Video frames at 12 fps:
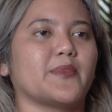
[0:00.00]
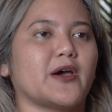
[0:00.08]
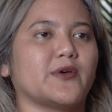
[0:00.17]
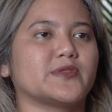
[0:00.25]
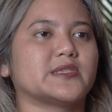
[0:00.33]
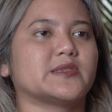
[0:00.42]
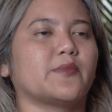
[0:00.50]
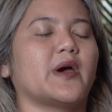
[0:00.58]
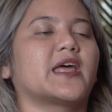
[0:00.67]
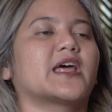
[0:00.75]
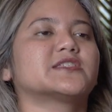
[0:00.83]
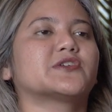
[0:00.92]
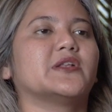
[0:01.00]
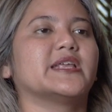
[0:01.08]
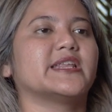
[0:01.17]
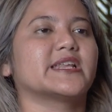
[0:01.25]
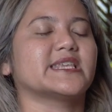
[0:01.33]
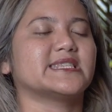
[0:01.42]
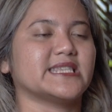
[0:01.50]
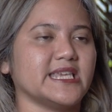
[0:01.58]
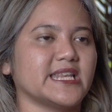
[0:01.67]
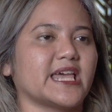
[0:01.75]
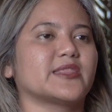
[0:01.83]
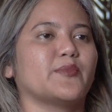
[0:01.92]
about Semarang's culinary
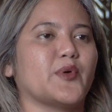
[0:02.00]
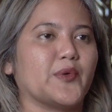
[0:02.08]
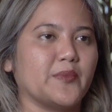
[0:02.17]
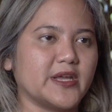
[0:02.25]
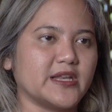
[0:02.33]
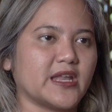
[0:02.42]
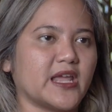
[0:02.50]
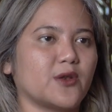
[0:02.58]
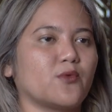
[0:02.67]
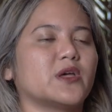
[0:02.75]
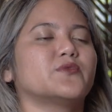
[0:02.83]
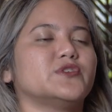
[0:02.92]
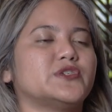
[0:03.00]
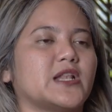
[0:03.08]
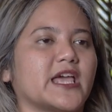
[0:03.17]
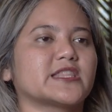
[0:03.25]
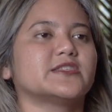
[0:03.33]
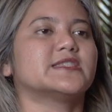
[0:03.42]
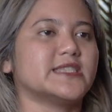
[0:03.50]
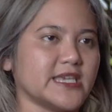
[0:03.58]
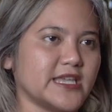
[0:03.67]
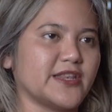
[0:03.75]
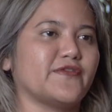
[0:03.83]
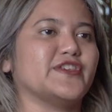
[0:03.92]
scene at the moment, and what would you like to
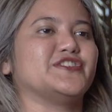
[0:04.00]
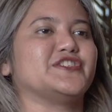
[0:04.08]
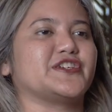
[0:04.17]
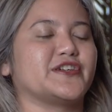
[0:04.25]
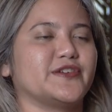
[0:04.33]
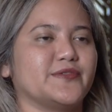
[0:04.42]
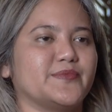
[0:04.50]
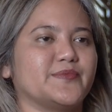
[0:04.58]
see in the future?